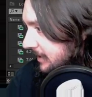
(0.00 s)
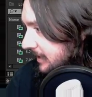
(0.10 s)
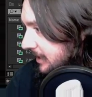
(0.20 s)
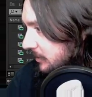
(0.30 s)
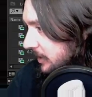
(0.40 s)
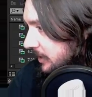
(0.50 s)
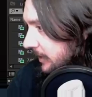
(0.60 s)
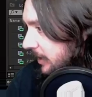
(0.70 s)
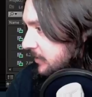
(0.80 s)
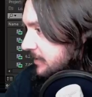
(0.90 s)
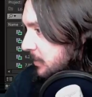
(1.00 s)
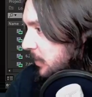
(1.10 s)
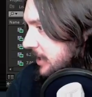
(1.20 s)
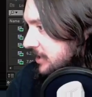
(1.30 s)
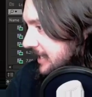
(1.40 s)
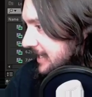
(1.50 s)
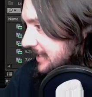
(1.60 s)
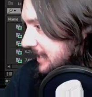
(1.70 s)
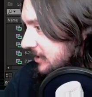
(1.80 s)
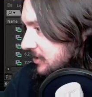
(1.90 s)
Gotta work your way. Oh, Bawacha is
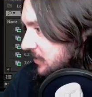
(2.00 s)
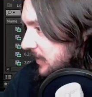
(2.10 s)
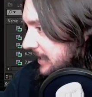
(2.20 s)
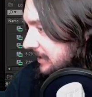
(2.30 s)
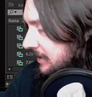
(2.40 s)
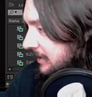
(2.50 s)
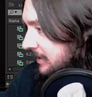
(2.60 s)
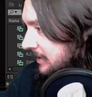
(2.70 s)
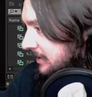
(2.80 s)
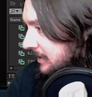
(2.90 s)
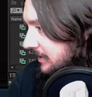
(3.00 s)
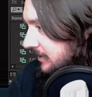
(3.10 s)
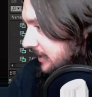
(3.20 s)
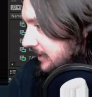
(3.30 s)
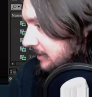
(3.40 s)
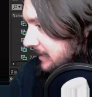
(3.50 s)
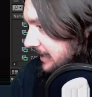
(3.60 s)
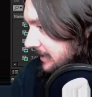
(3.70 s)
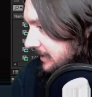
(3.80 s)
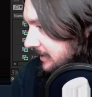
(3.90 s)
here, sweet. Right on,
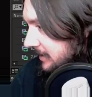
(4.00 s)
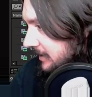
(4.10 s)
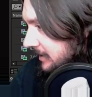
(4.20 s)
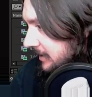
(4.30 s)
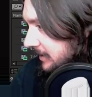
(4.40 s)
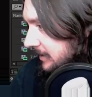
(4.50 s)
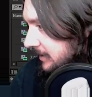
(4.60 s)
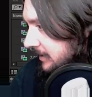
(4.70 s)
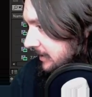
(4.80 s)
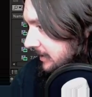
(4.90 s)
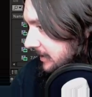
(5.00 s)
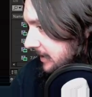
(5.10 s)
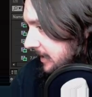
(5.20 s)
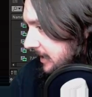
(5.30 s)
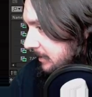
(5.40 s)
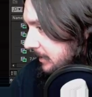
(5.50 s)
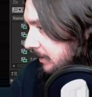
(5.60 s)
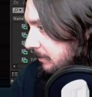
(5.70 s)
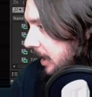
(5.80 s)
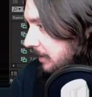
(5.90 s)
man. And
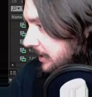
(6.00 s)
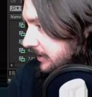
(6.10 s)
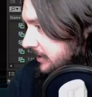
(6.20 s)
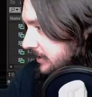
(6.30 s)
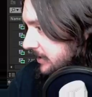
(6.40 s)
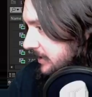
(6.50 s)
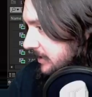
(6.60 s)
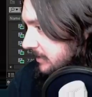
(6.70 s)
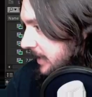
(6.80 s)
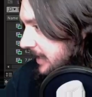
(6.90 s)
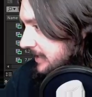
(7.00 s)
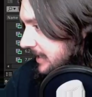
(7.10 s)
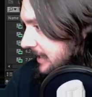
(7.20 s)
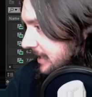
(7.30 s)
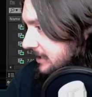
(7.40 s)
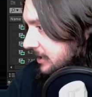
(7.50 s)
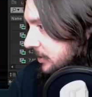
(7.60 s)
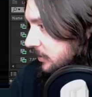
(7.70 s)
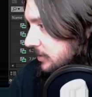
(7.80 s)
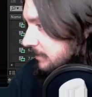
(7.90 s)
Mob Hunter says, bye side, got to
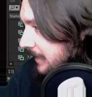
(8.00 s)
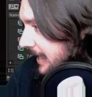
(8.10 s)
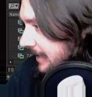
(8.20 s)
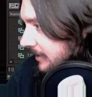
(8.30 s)
go to bed.